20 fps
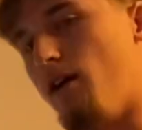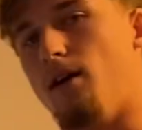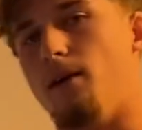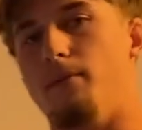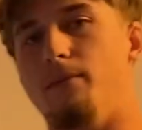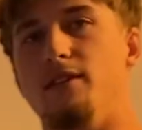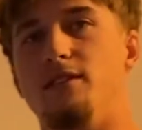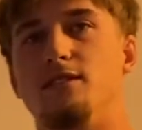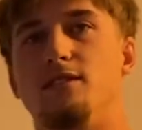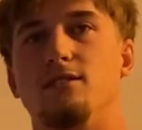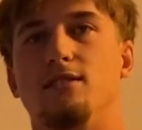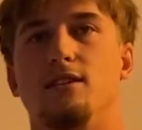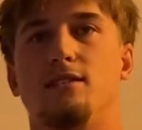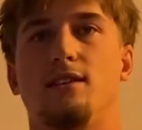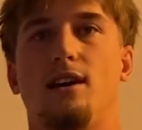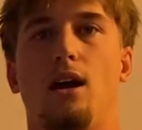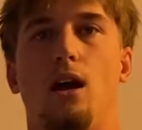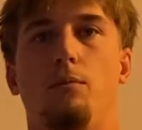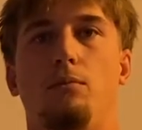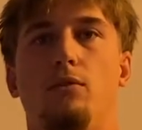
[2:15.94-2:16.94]
This is the
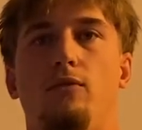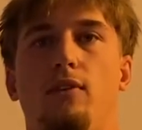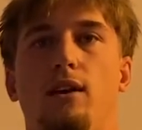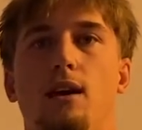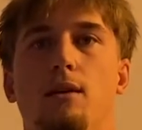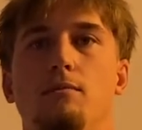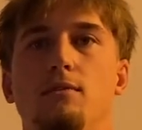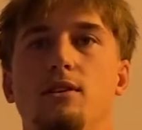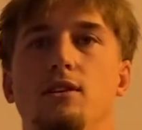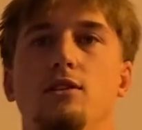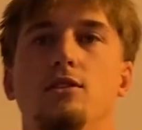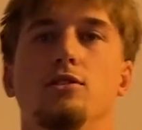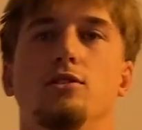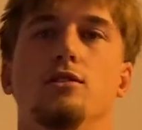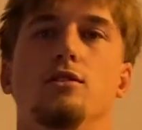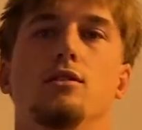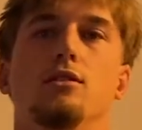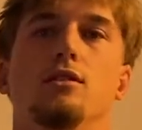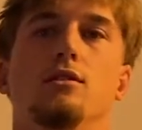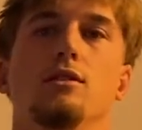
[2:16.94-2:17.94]
type of
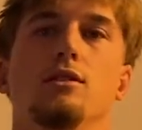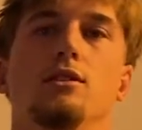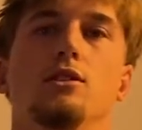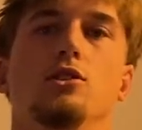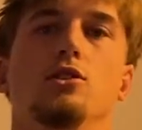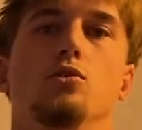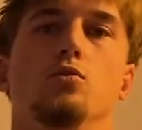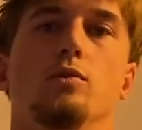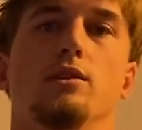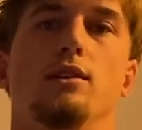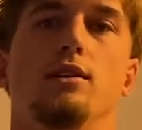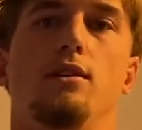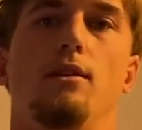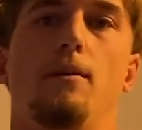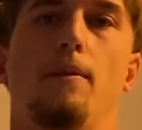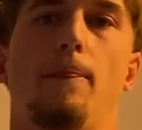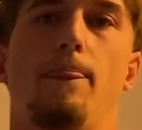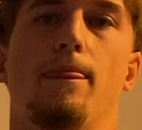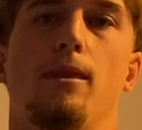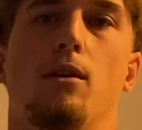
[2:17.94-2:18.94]
amnesia is
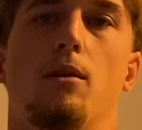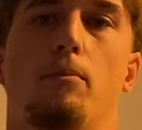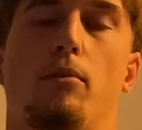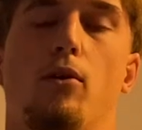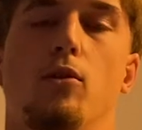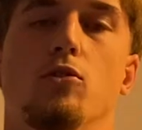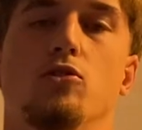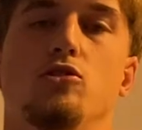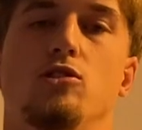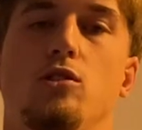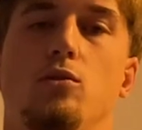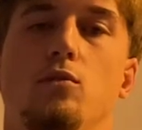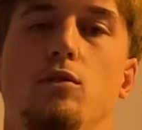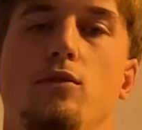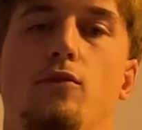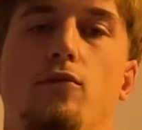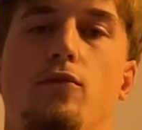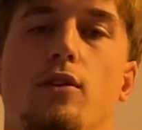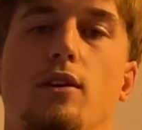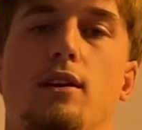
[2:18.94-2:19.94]
when a person would
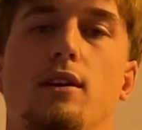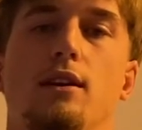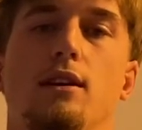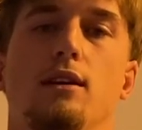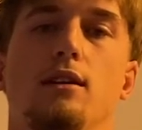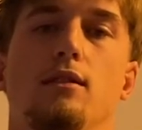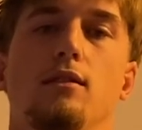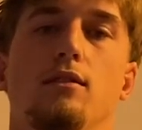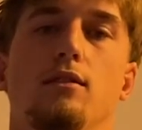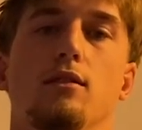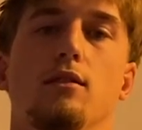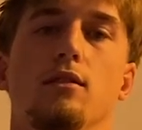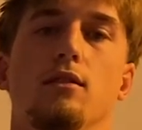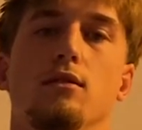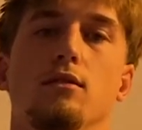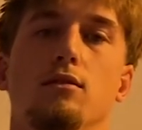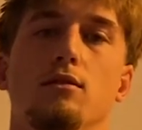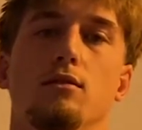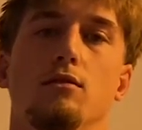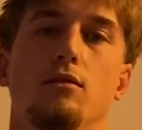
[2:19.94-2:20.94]
forget
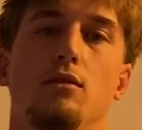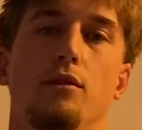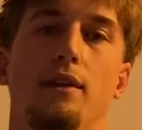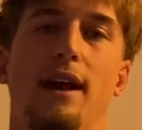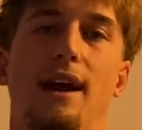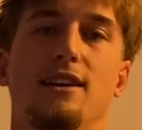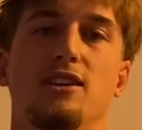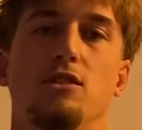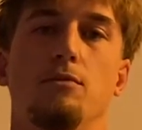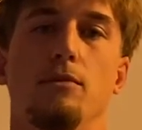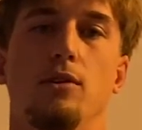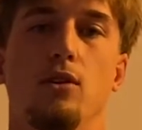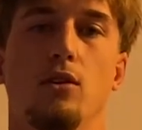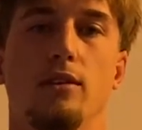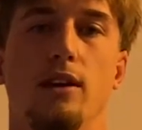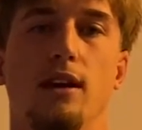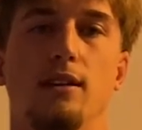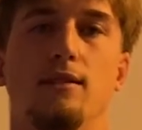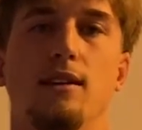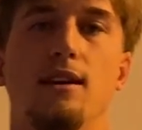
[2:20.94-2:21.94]
the last meal
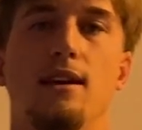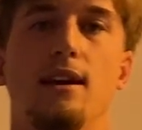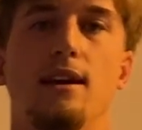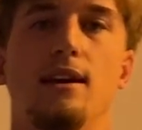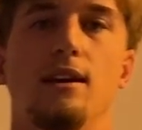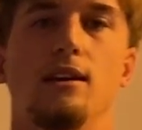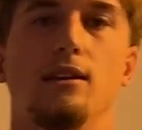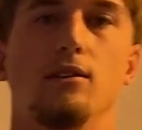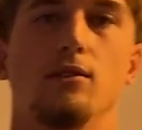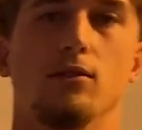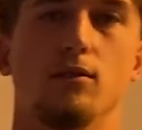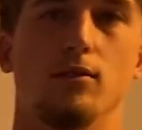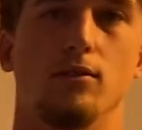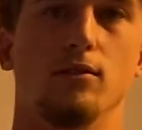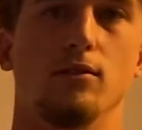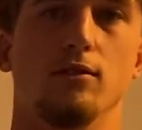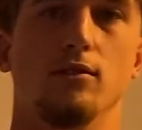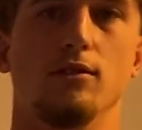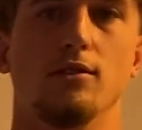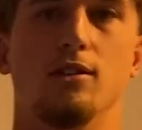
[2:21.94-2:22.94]
that they ate
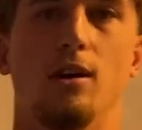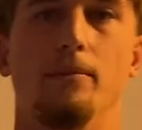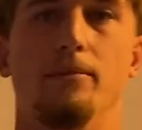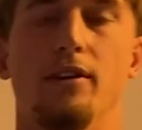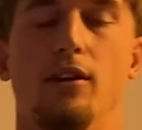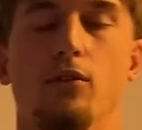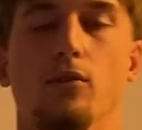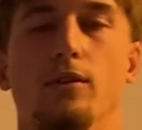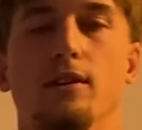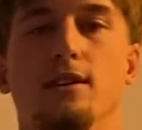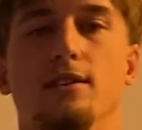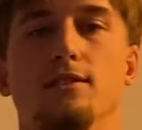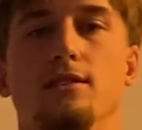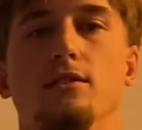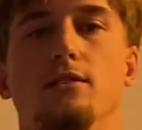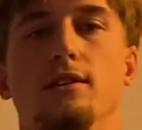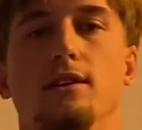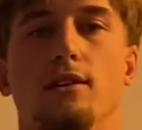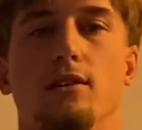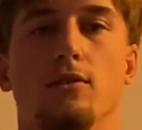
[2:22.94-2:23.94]
or something
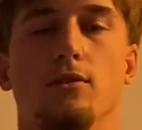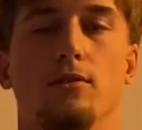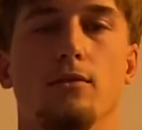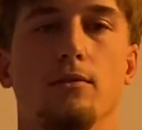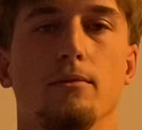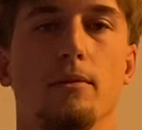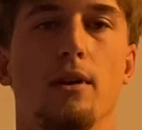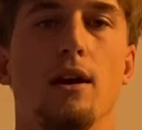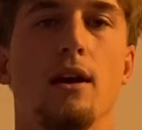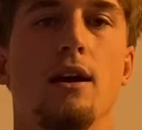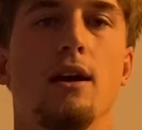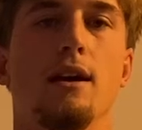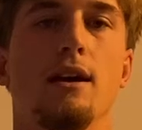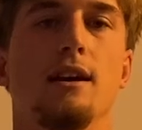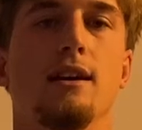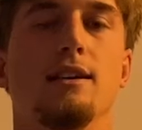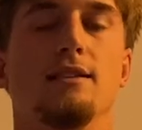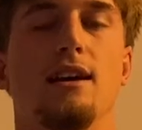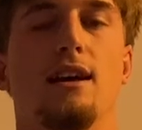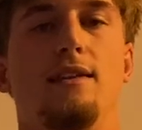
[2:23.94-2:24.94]
recently, or
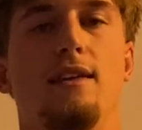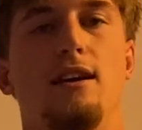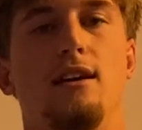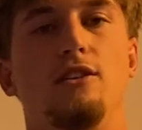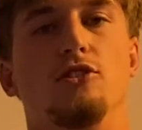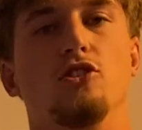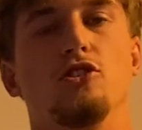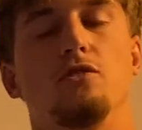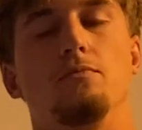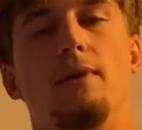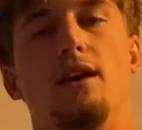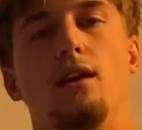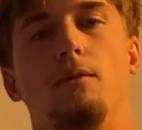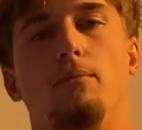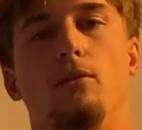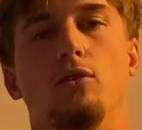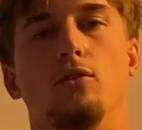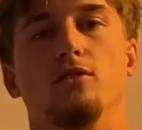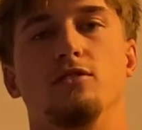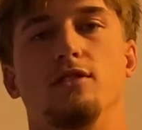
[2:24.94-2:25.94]
say they just met a
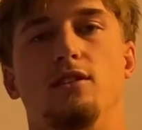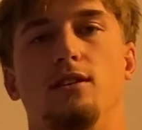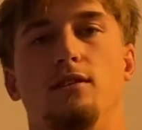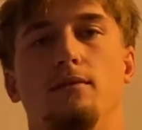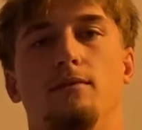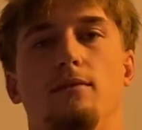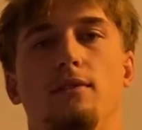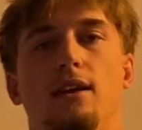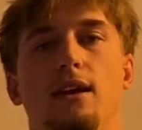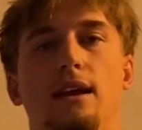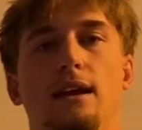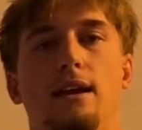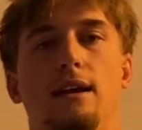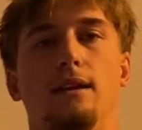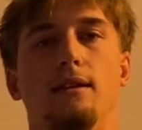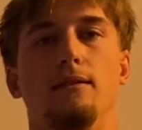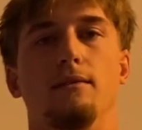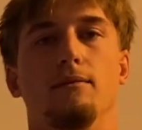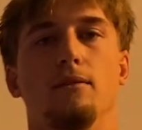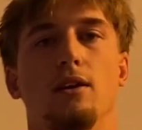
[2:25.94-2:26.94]
person
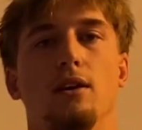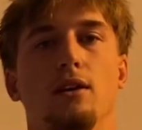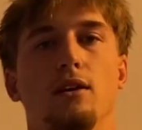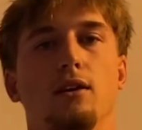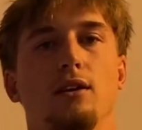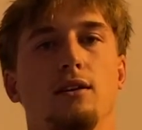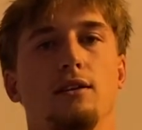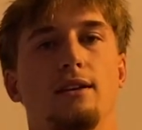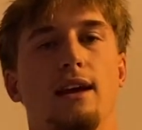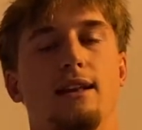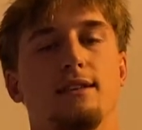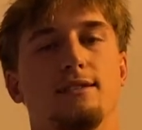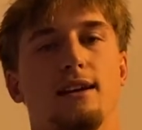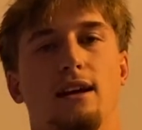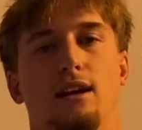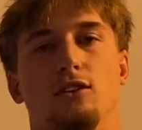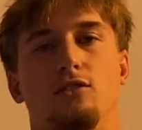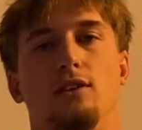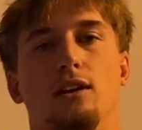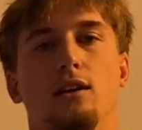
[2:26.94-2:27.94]
and 10
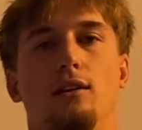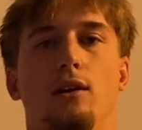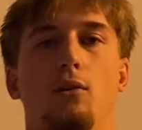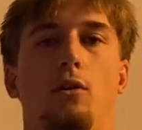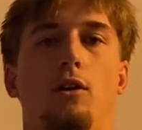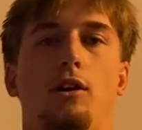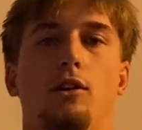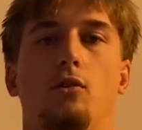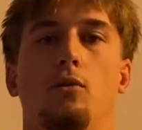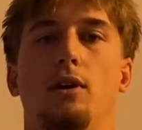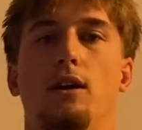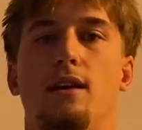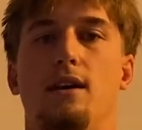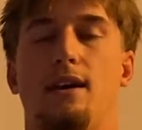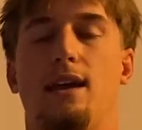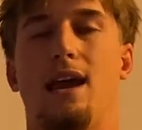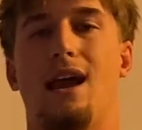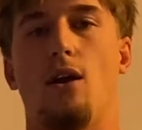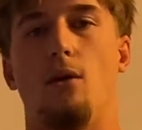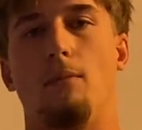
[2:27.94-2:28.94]
seconds later they walk away, they
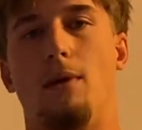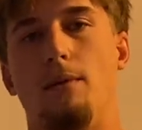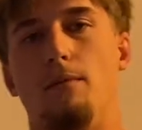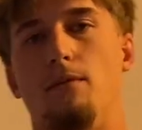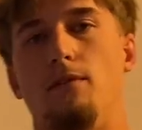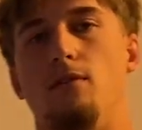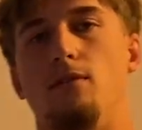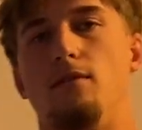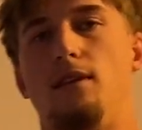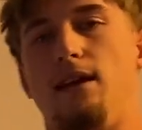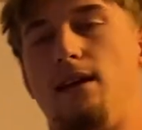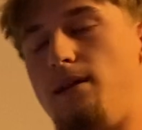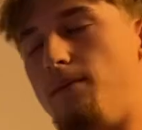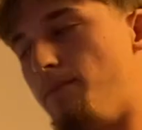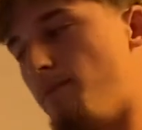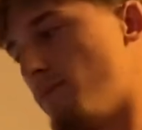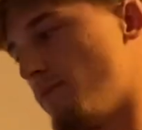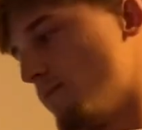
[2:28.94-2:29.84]
can't remember their name.